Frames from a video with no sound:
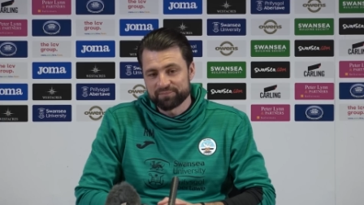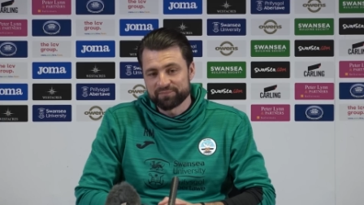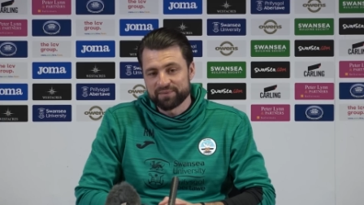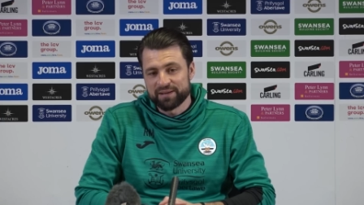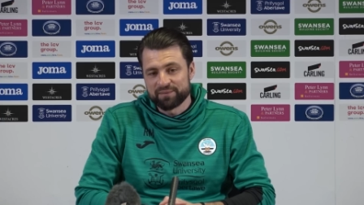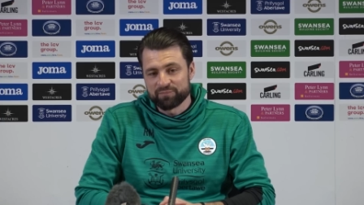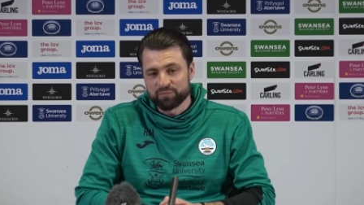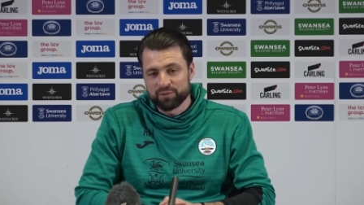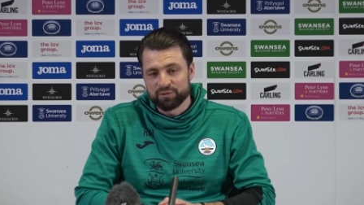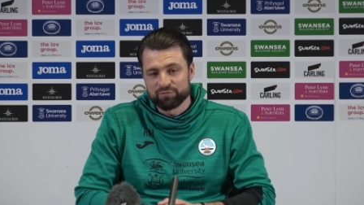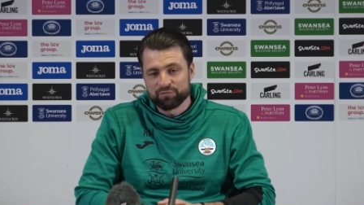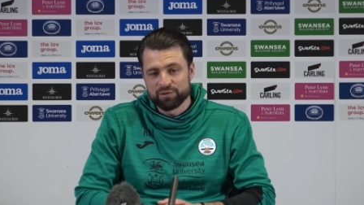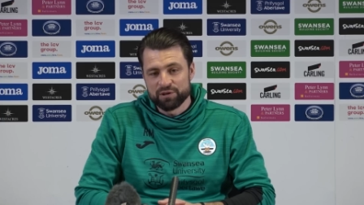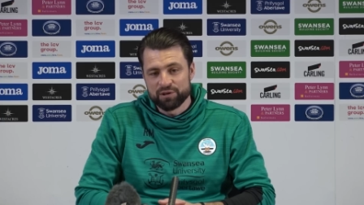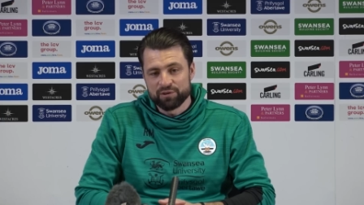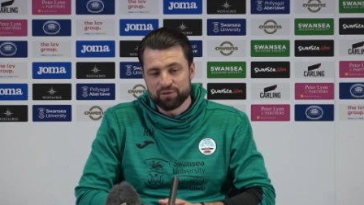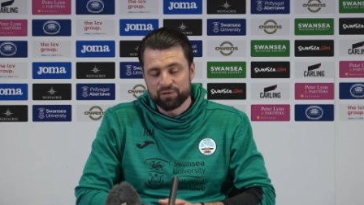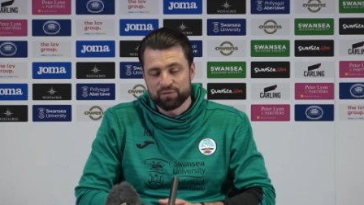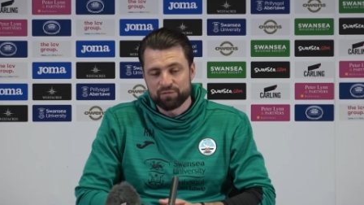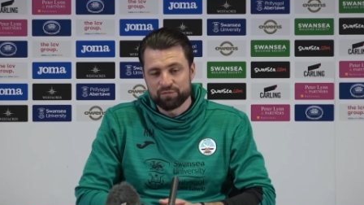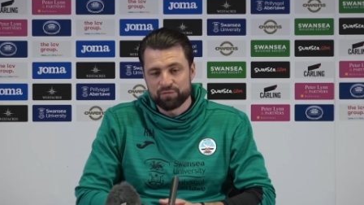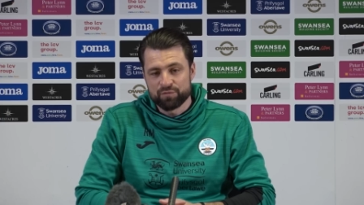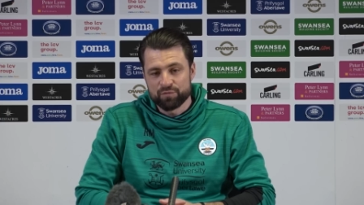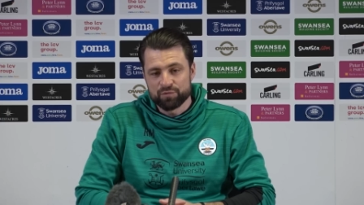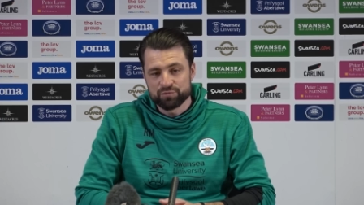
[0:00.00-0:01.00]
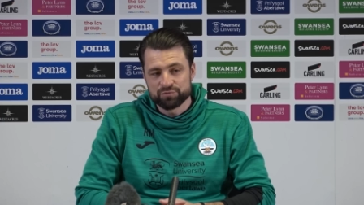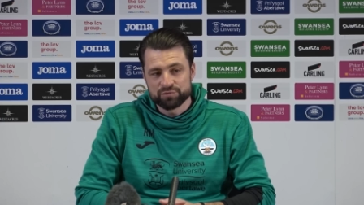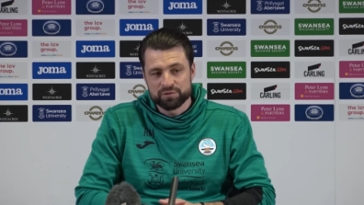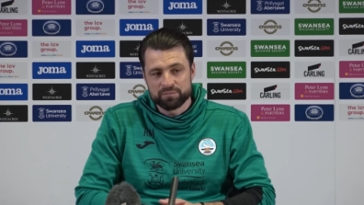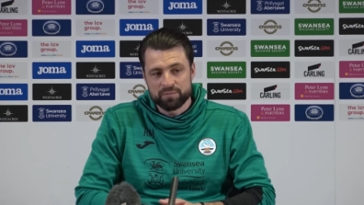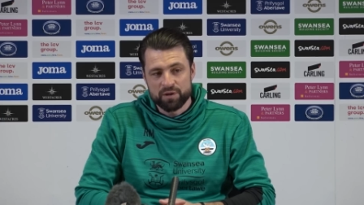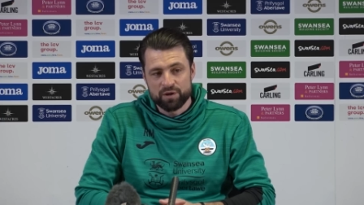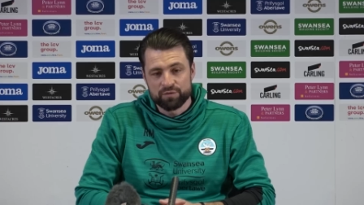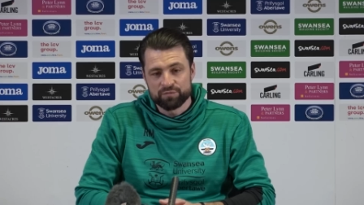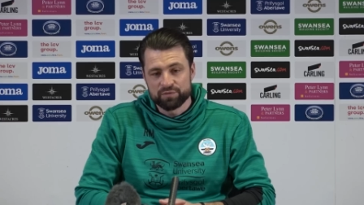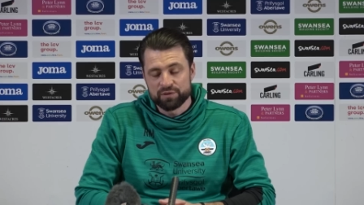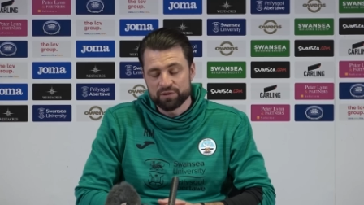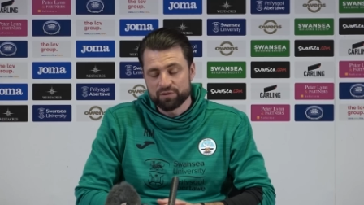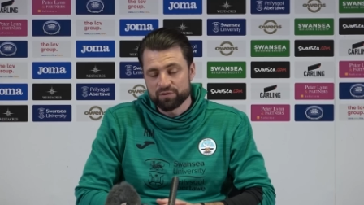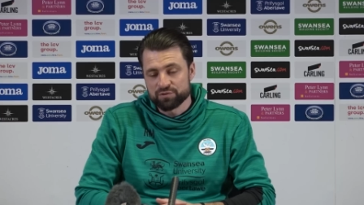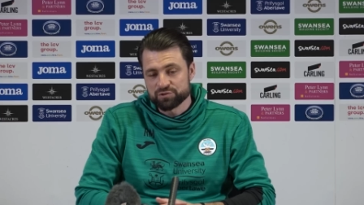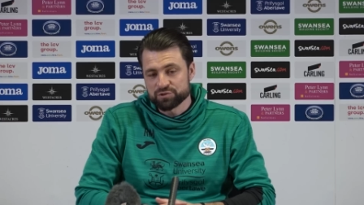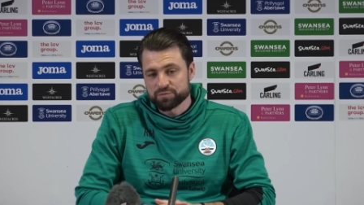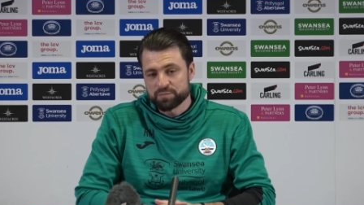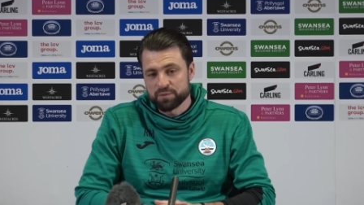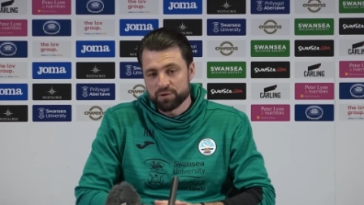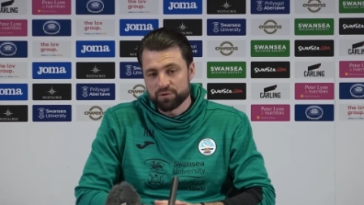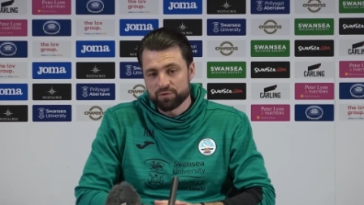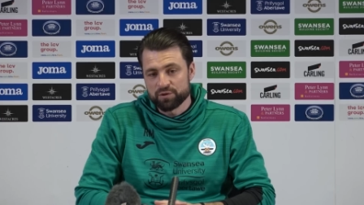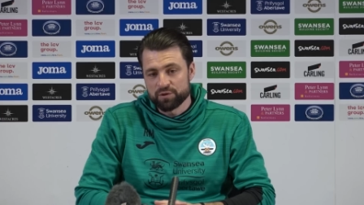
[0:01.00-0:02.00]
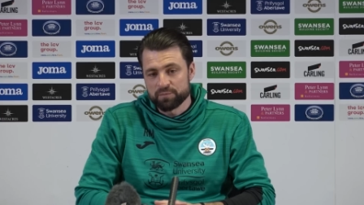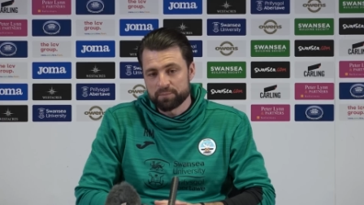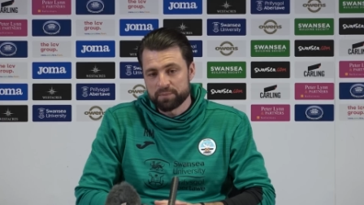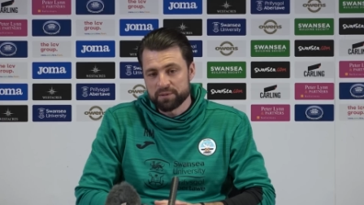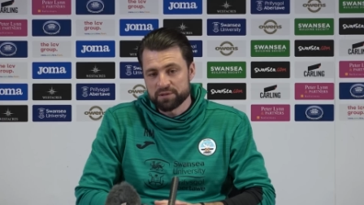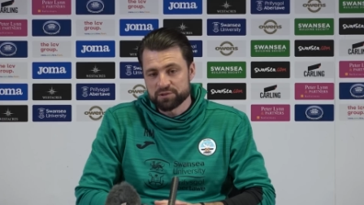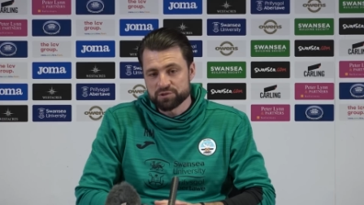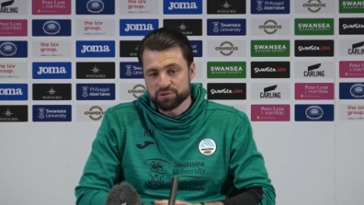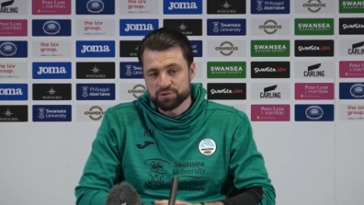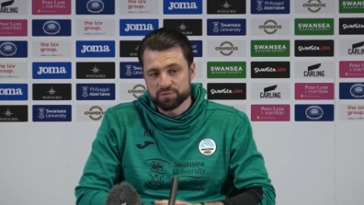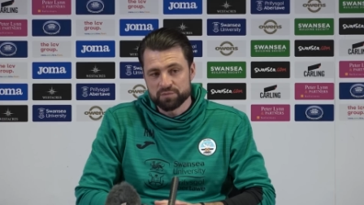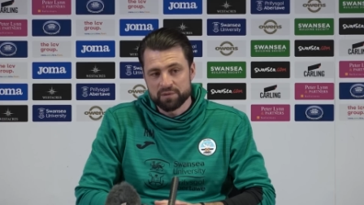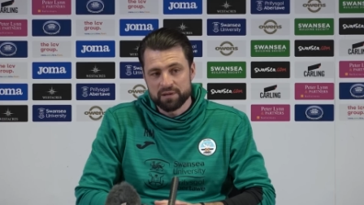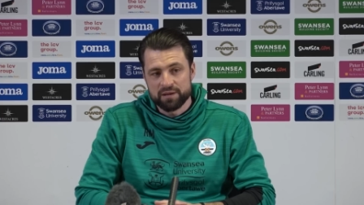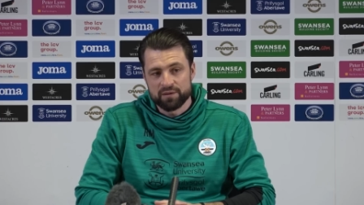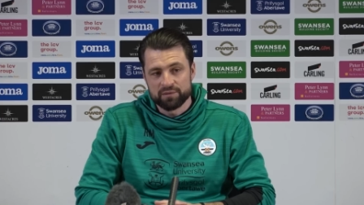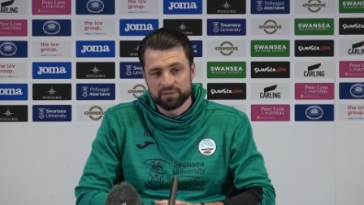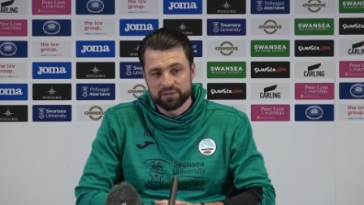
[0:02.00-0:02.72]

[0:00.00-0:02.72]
and we're really looking forward to him hopefully contributing on the pitch as well.